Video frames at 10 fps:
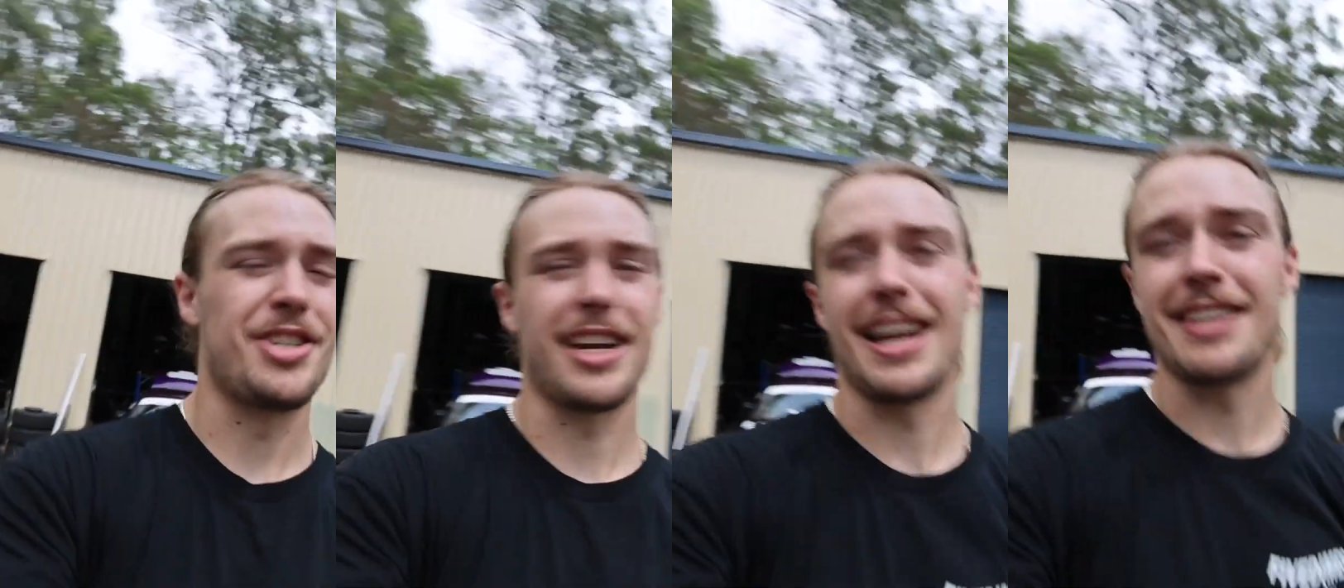
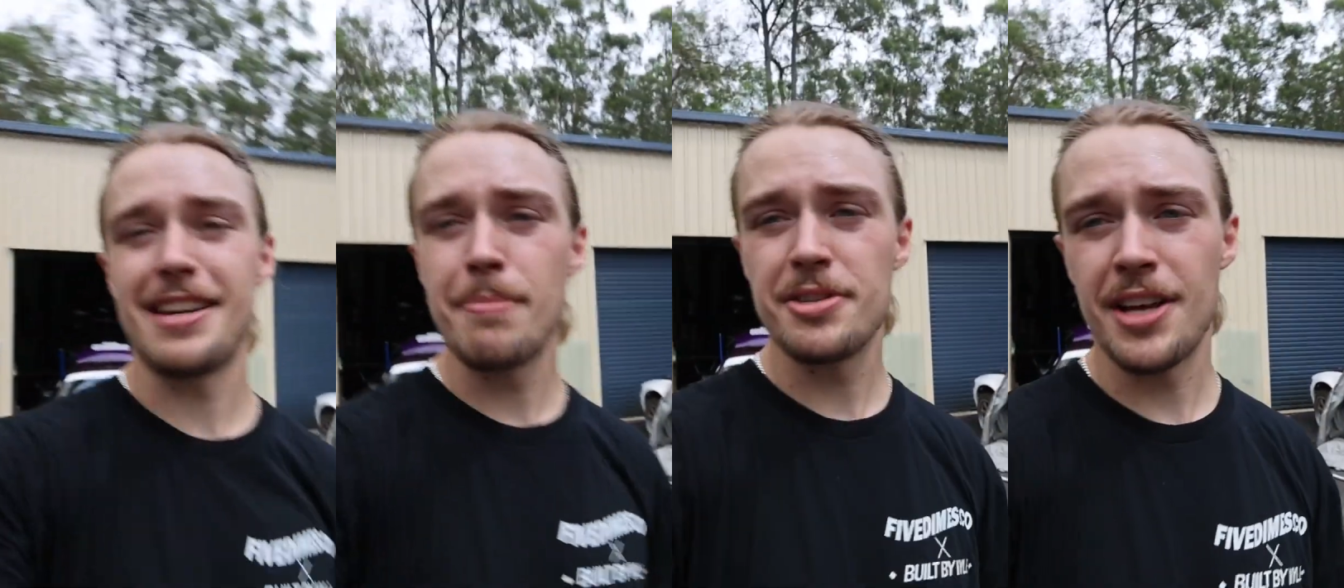Check out, you get
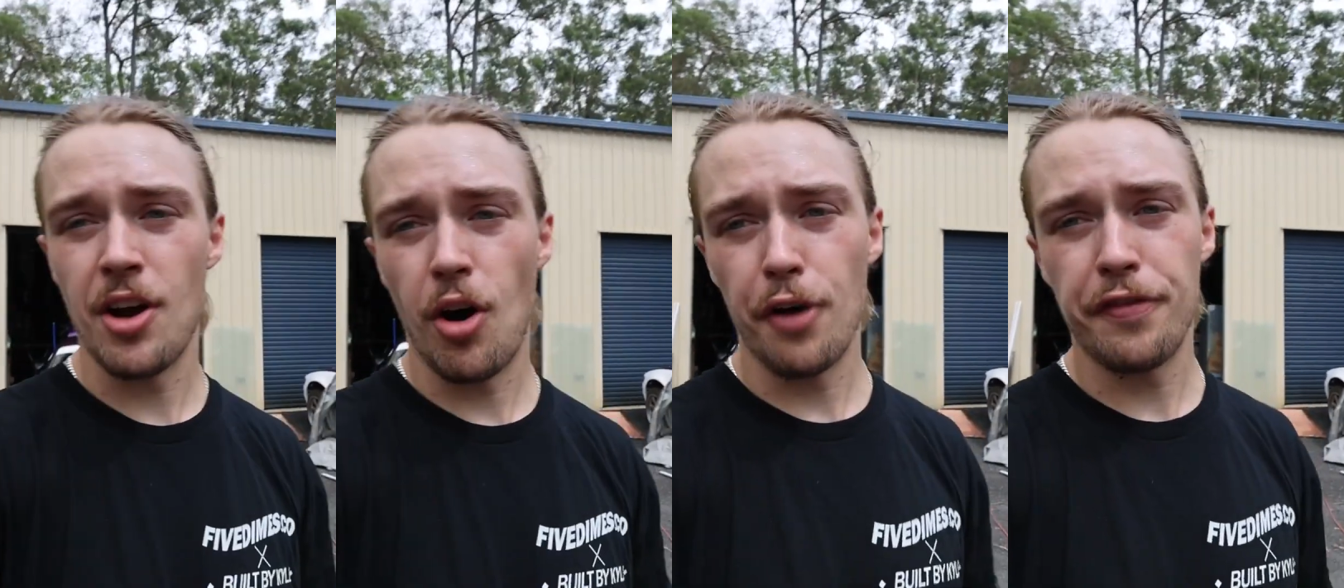
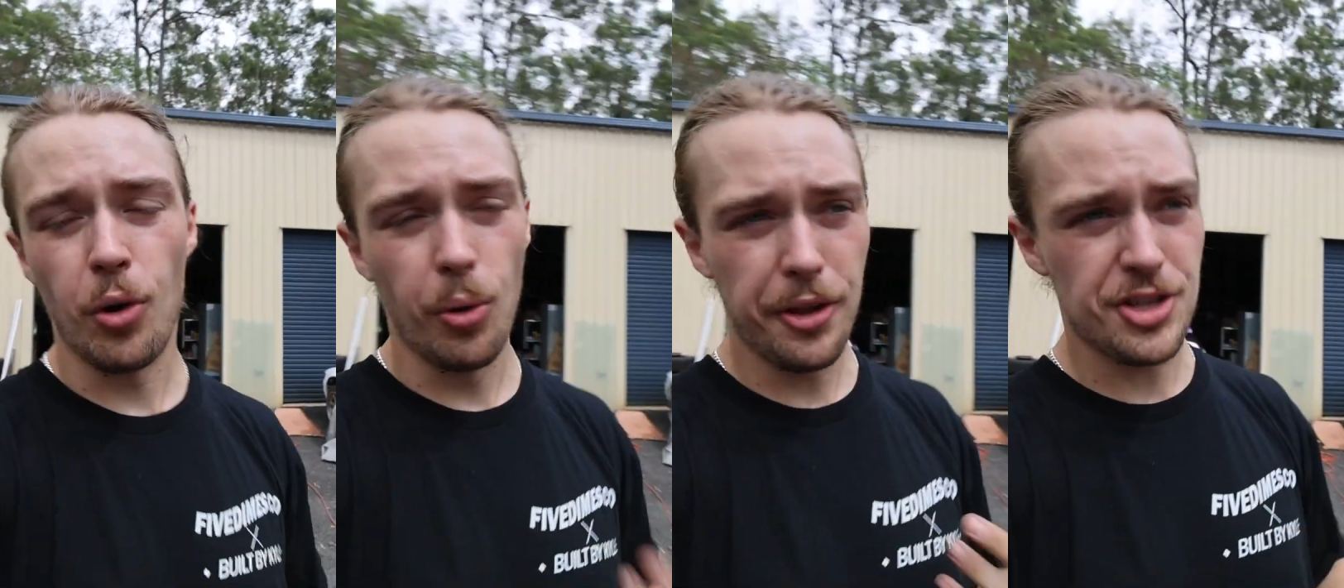10%
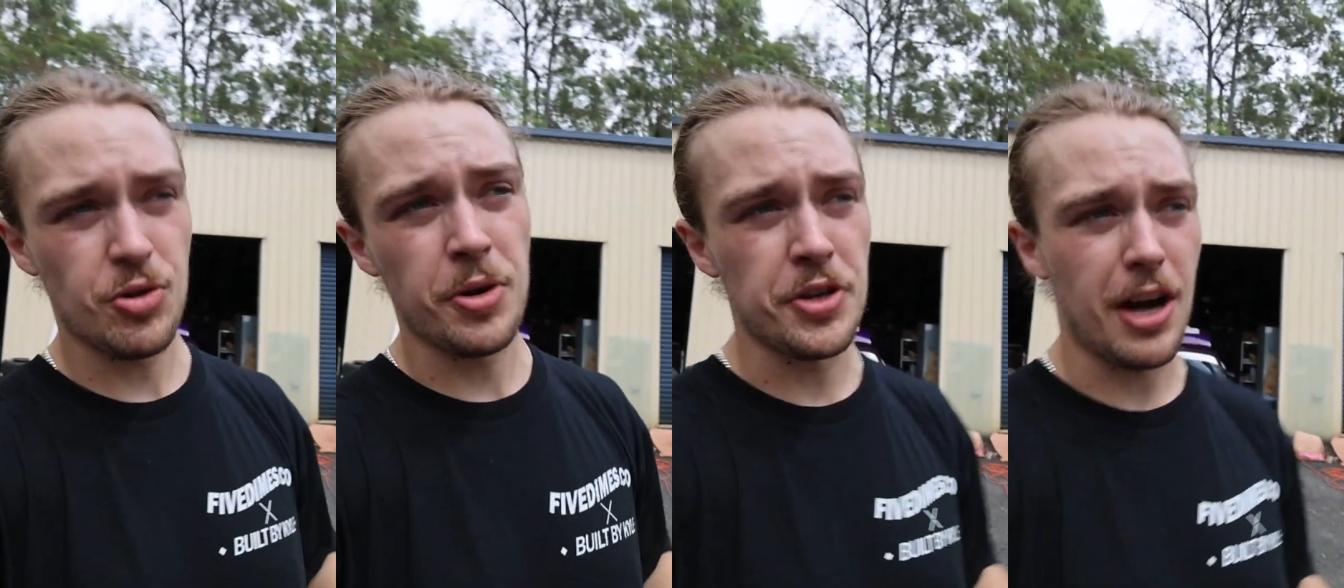off all the
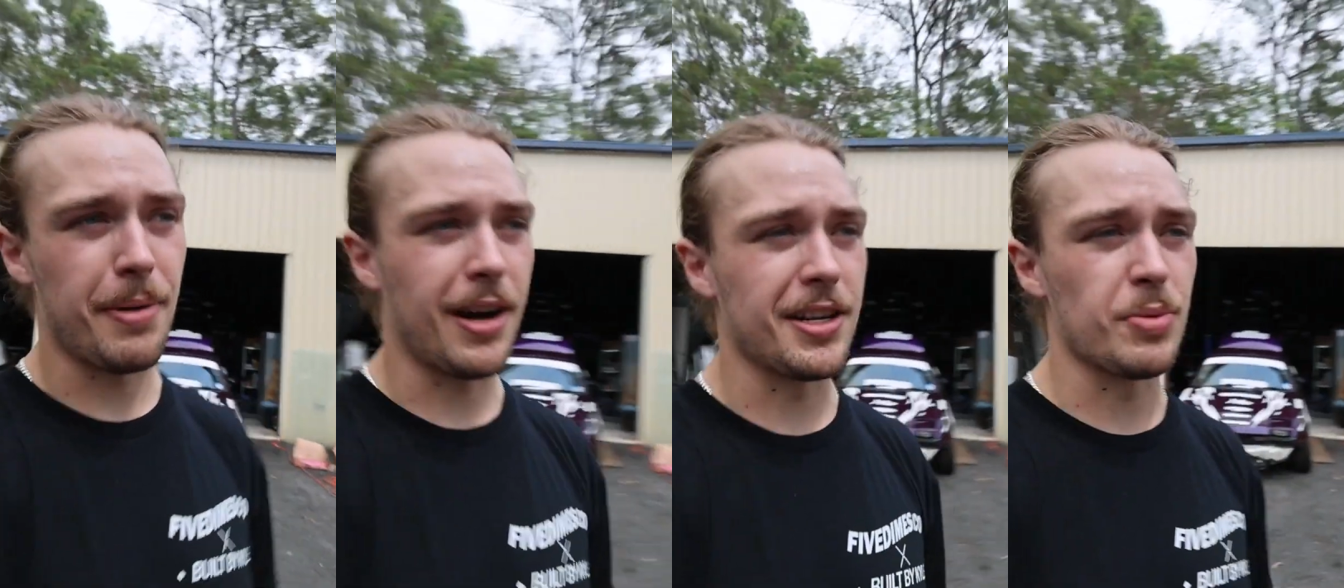Destroy or Die
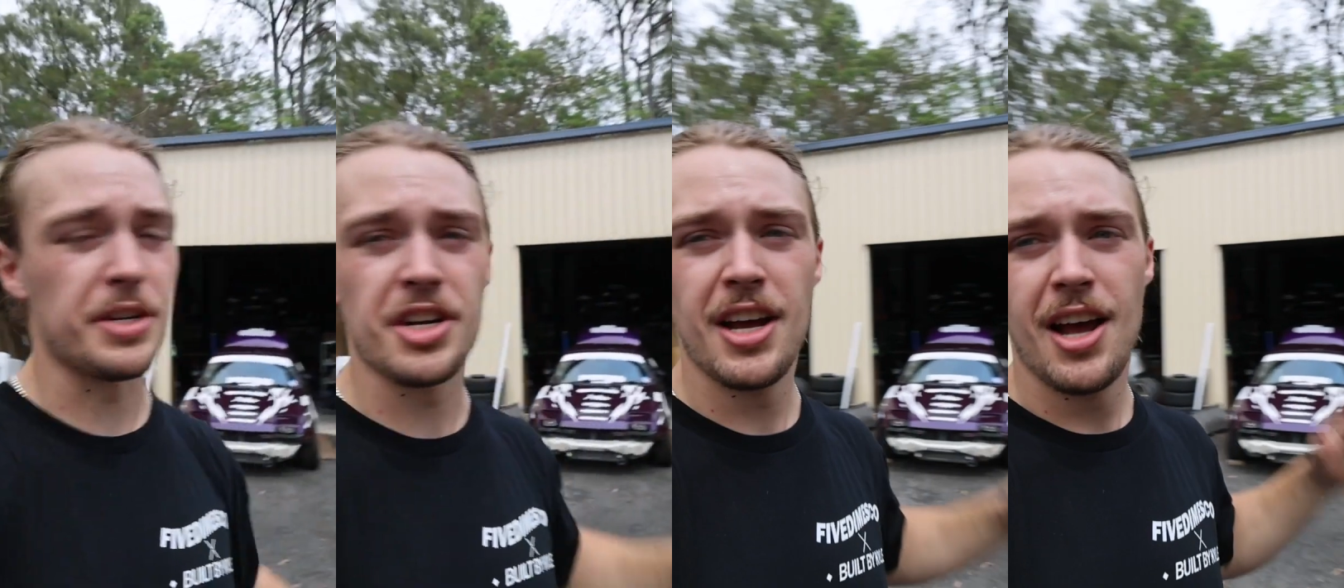parts,
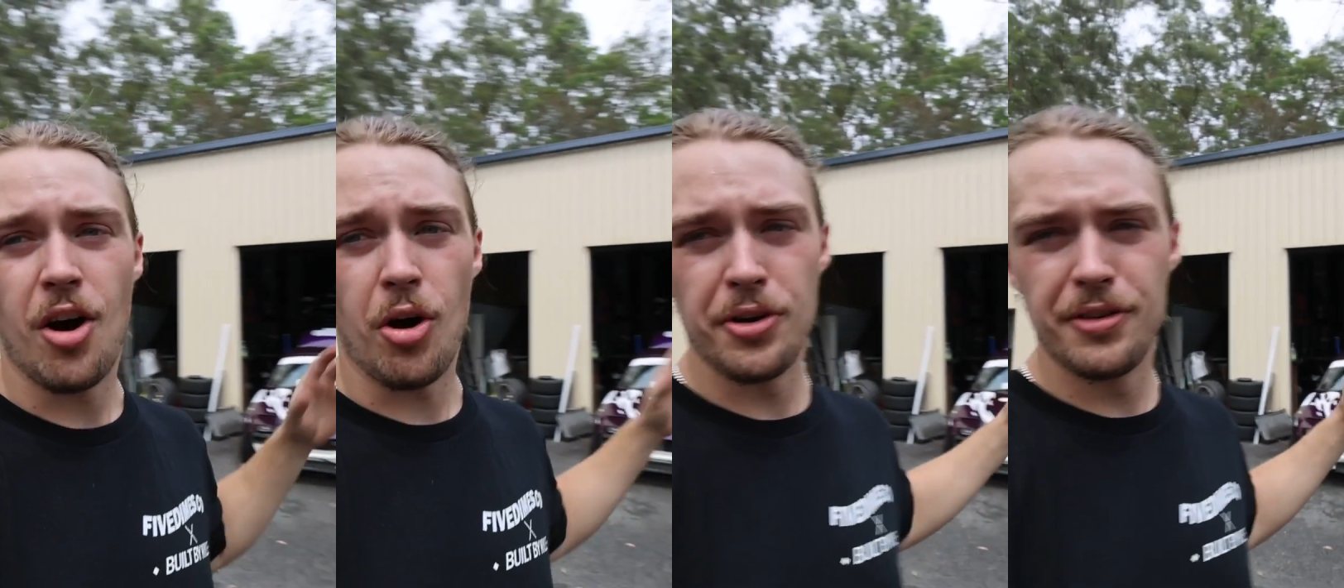which
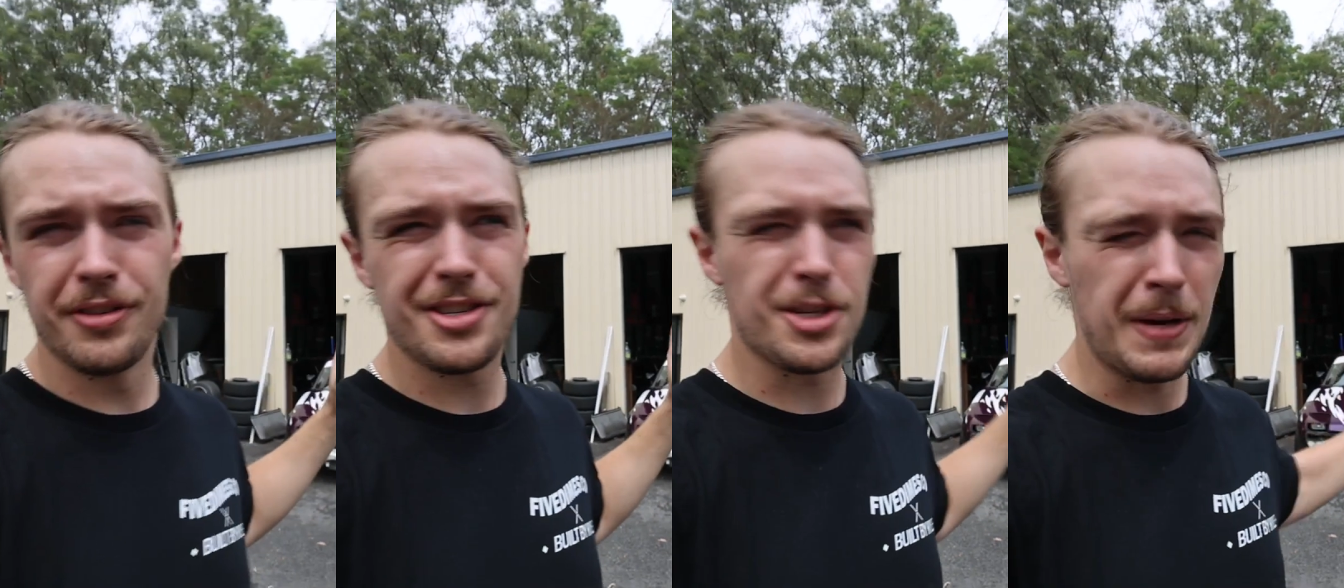on
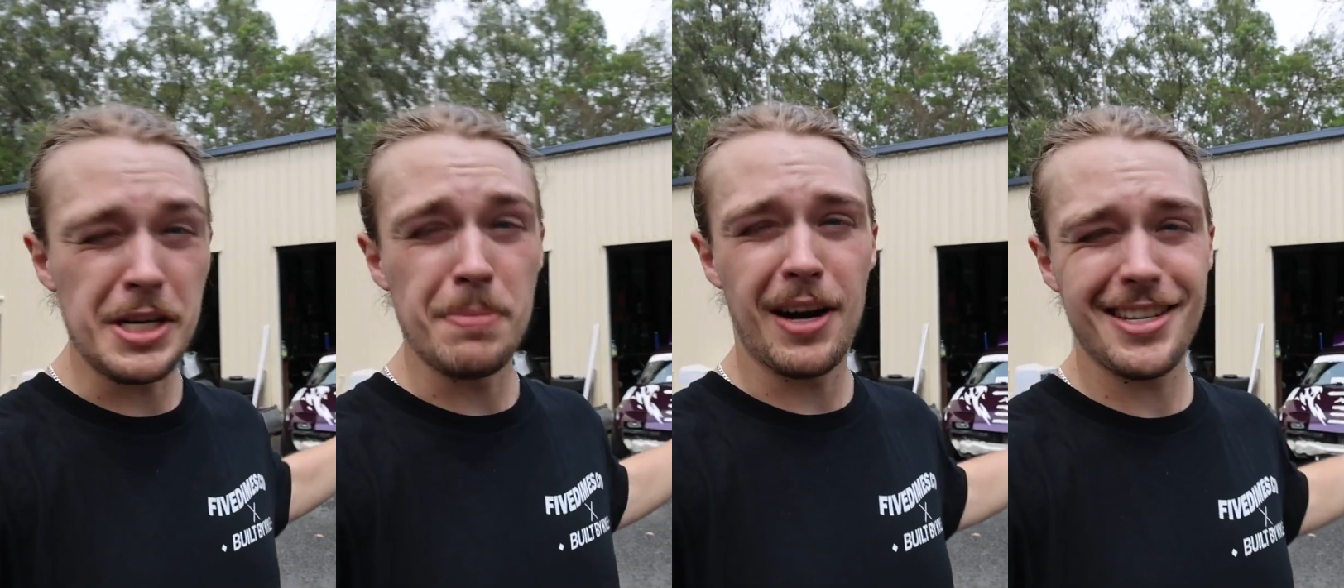
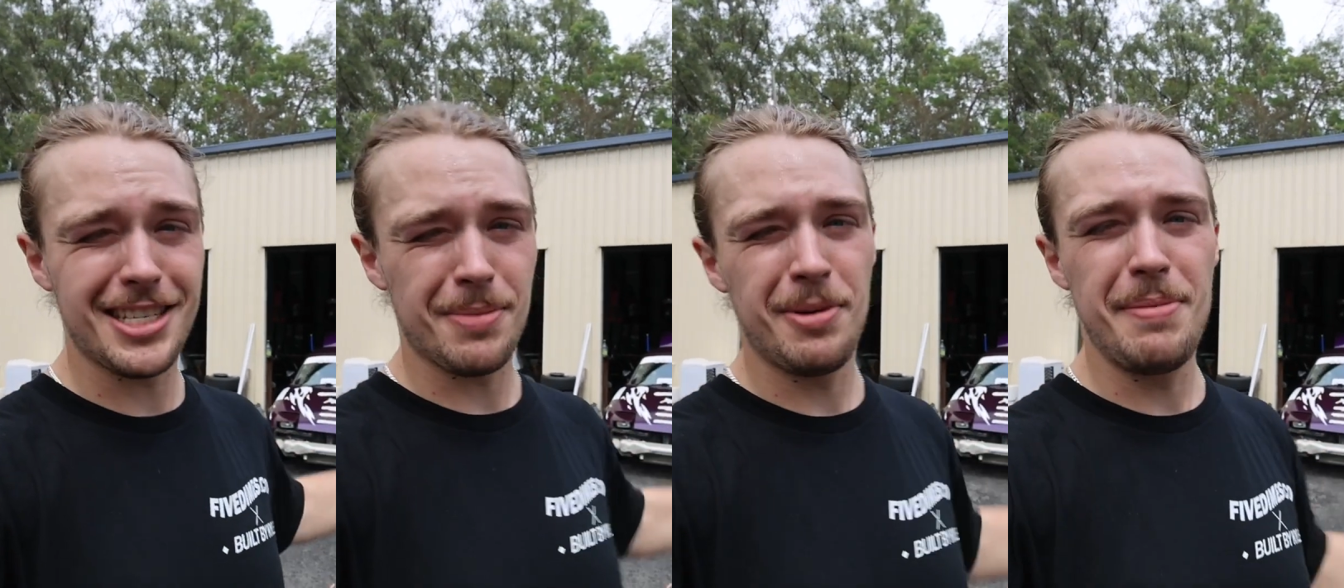suspension parts,
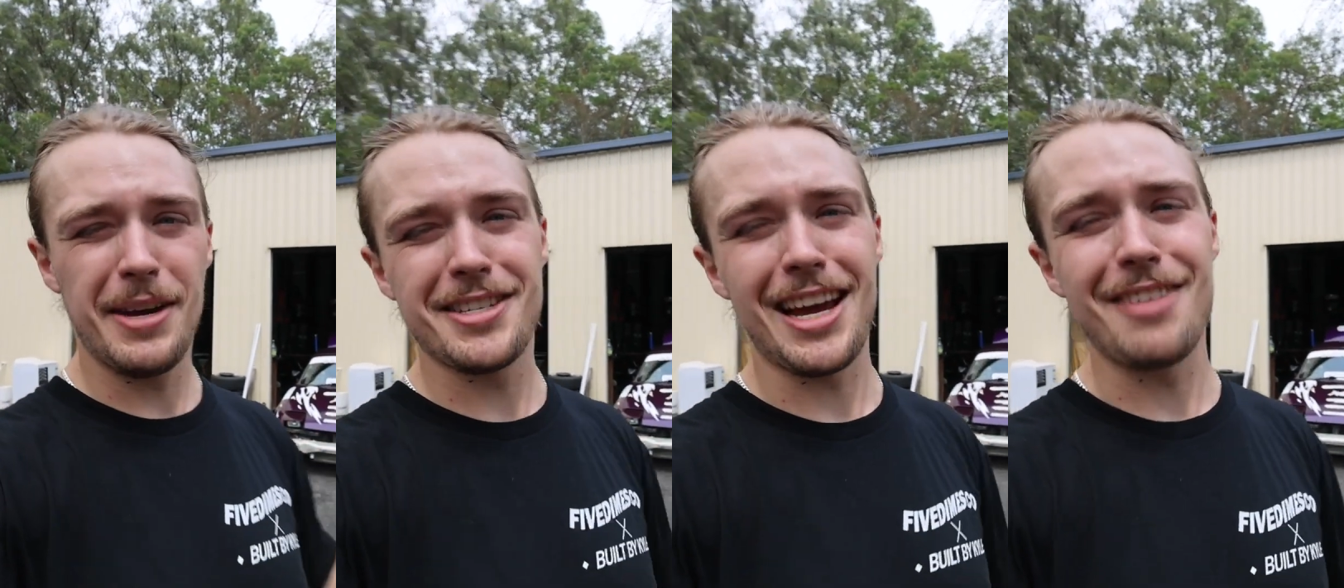that's a pretty
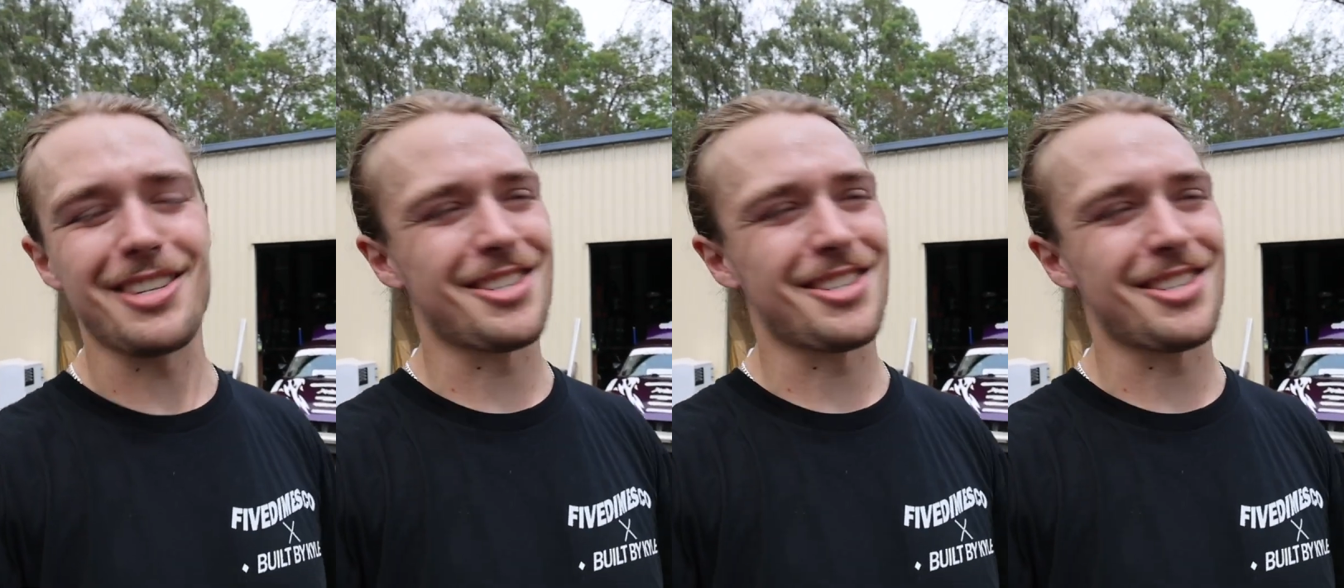big savings.